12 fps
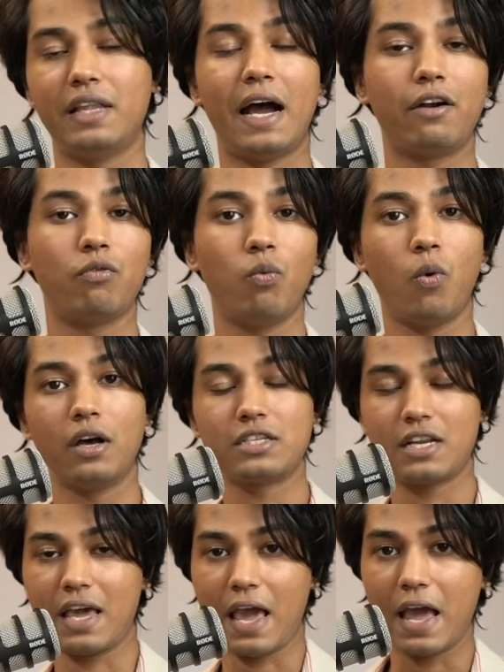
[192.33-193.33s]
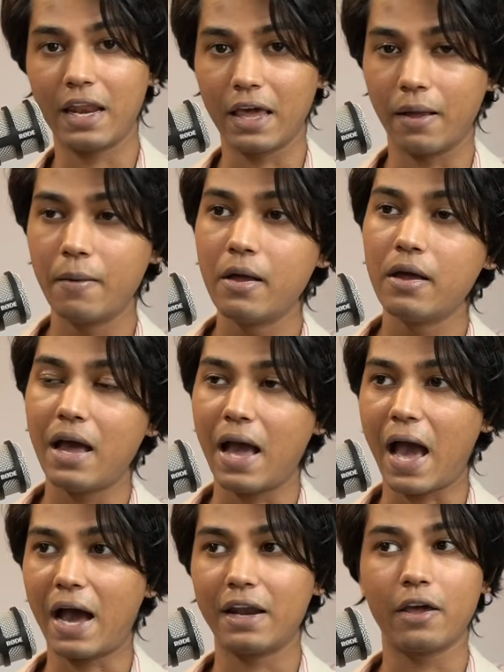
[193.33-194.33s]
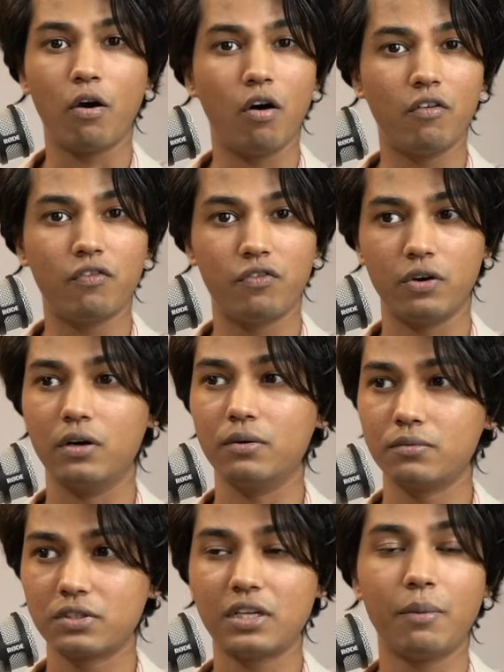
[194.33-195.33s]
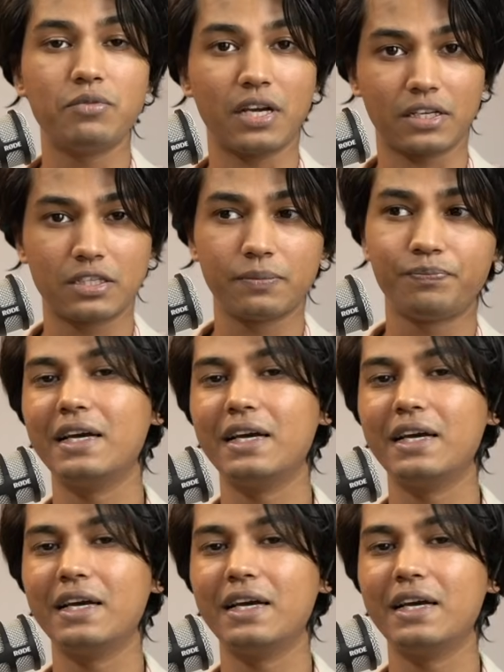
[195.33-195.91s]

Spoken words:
that vast array of subjects.